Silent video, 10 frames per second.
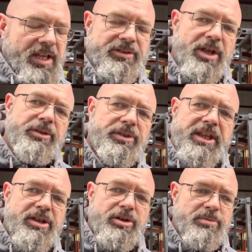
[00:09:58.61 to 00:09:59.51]
The other thing
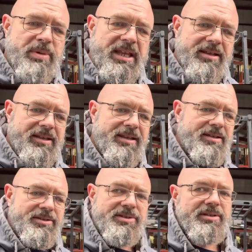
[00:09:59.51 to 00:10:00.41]
it could be
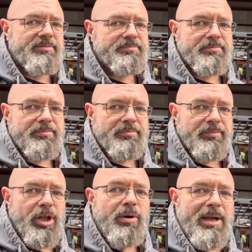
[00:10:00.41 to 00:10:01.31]
is
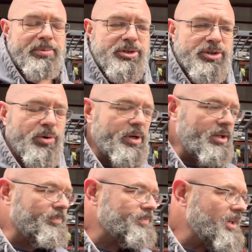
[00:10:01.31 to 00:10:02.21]
low high pressure oil.